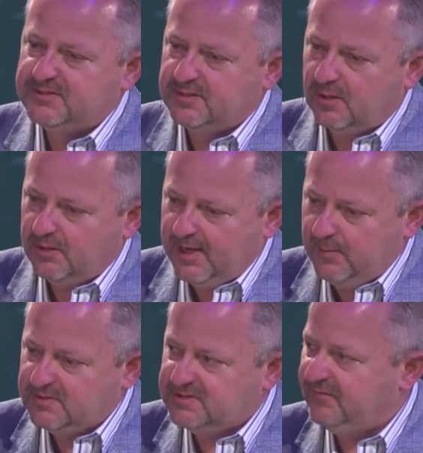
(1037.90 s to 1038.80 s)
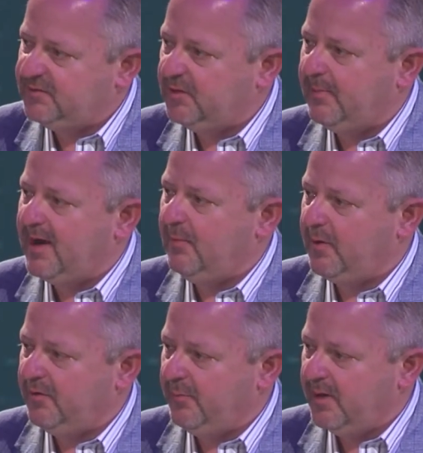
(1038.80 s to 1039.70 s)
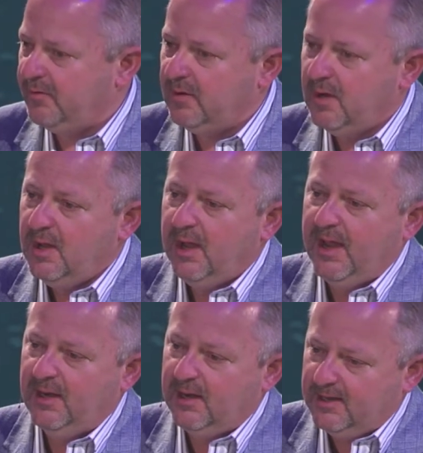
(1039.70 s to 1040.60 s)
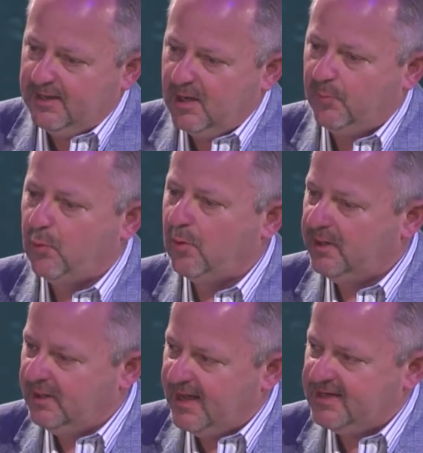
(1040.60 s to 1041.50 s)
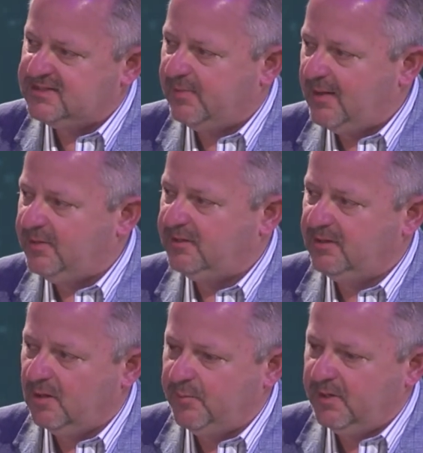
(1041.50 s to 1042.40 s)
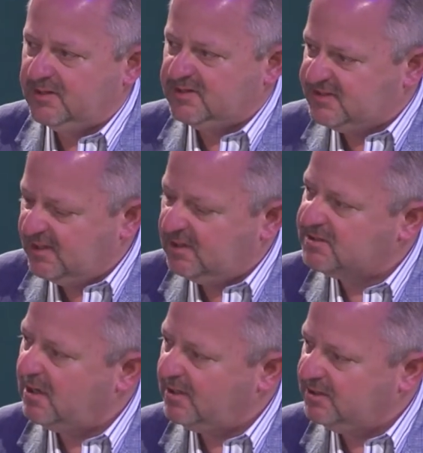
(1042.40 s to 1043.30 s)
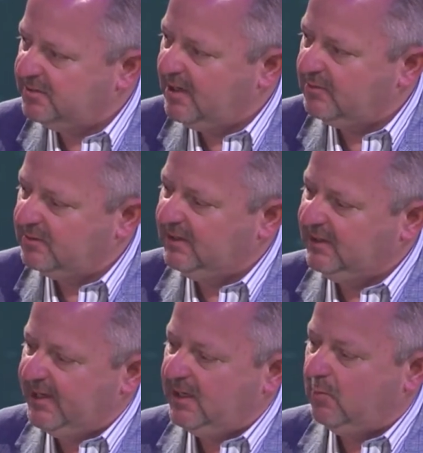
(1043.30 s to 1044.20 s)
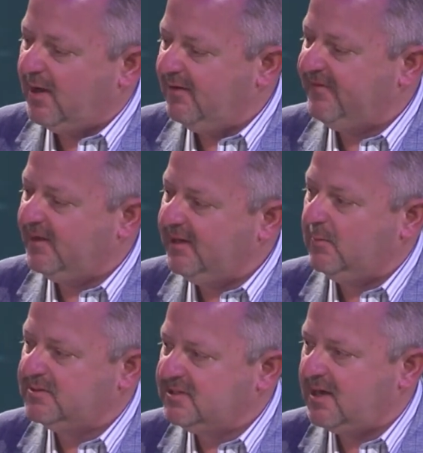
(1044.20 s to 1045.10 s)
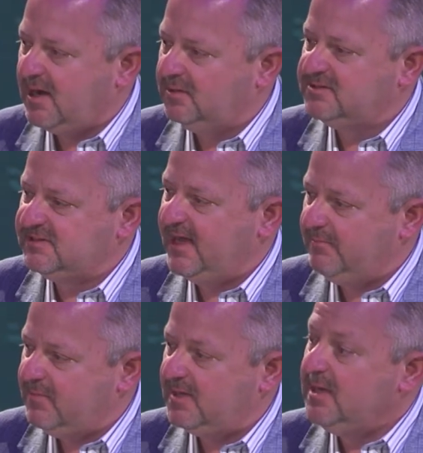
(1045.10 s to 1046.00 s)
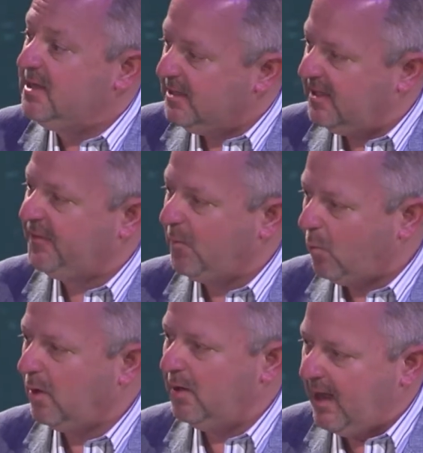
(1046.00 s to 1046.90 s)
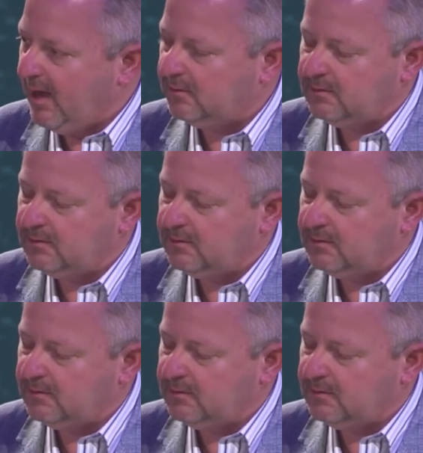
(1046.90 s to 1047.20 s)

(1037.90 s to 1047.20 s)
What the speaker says: Her name was given to her by her birth mother. And in an airport in Addis Ababa, Ethiopia, and sitting and talking to an elderly lady, what I found out was that Kalu's name meant get the word out.